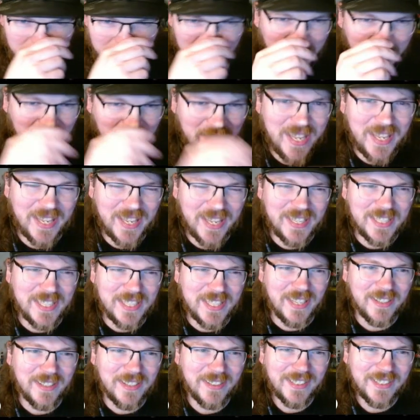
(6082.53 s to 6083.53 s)
They
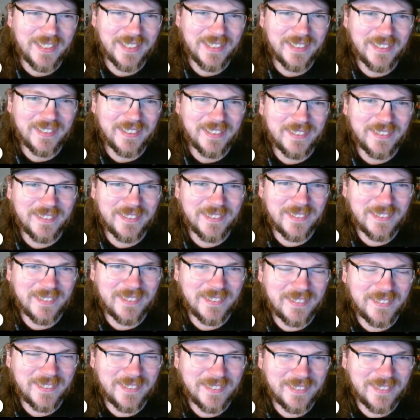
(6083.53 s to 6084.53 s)
don't mention it
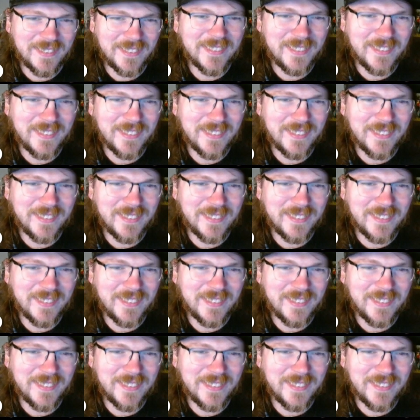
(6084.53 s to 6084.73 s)
specifically, but